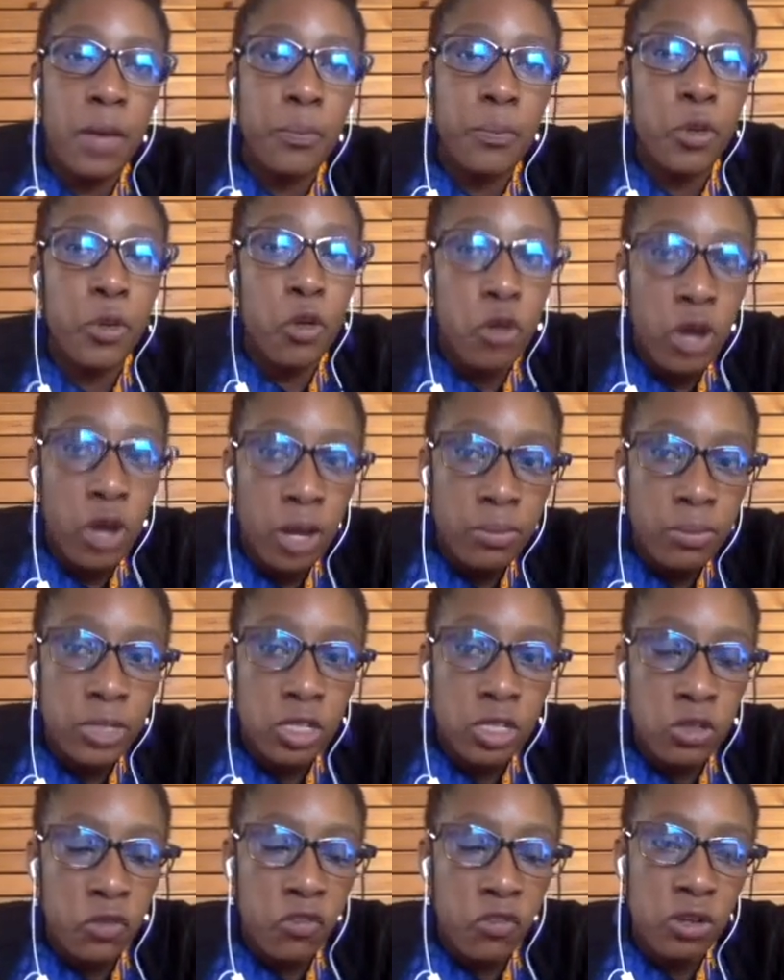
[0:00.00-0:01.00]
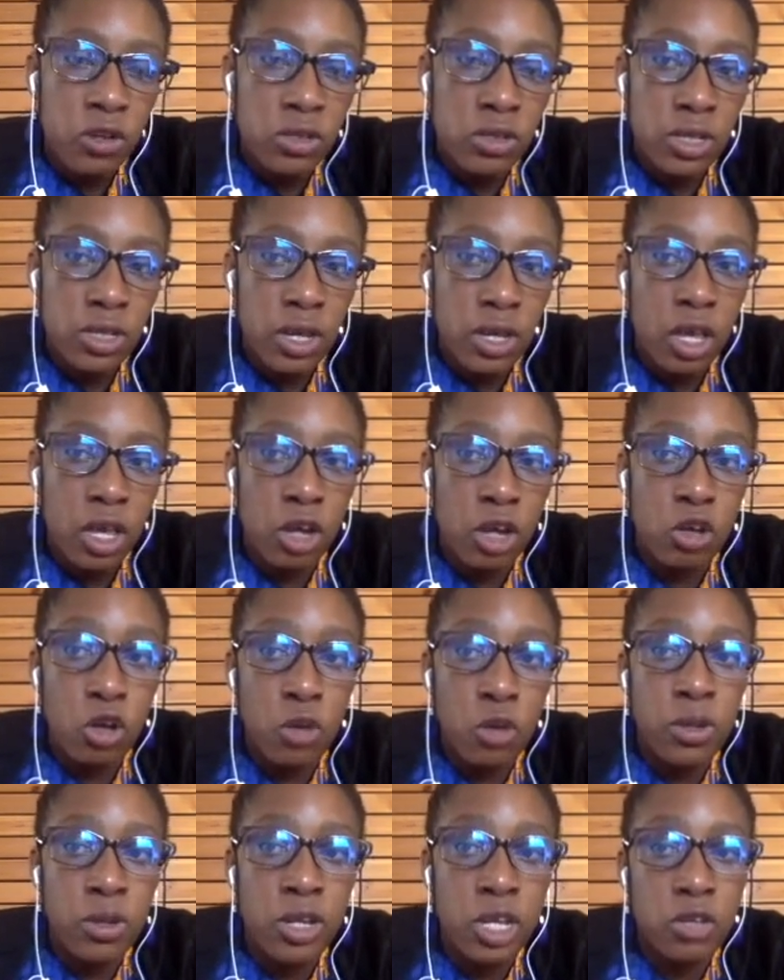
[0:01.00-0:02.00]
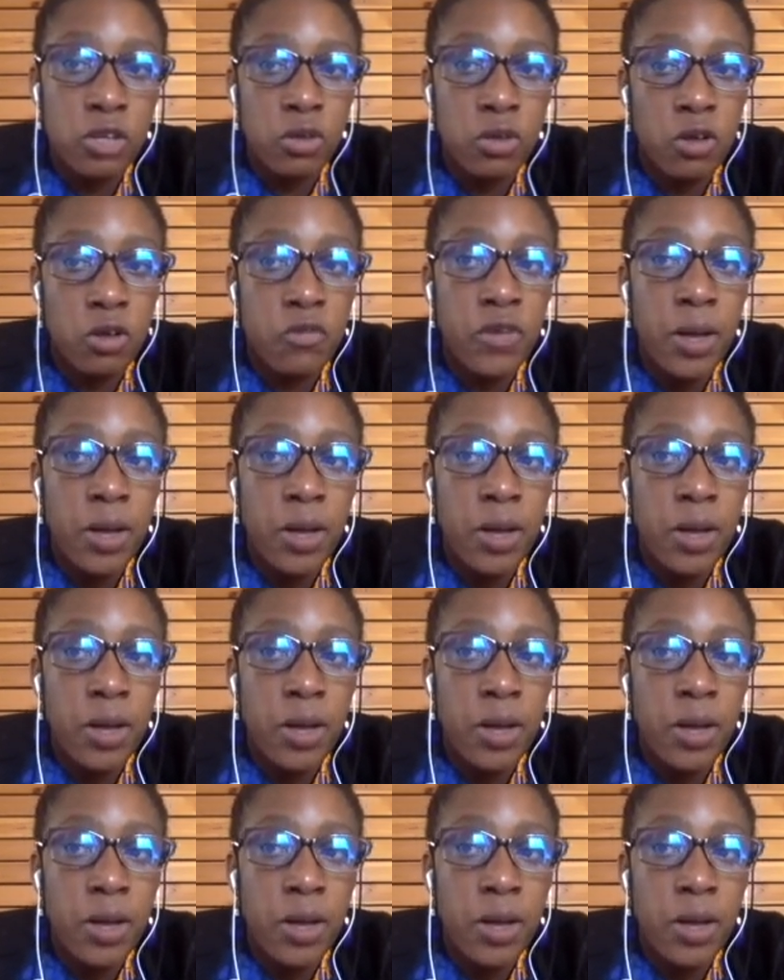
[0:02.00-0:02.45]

program is to foster a global network of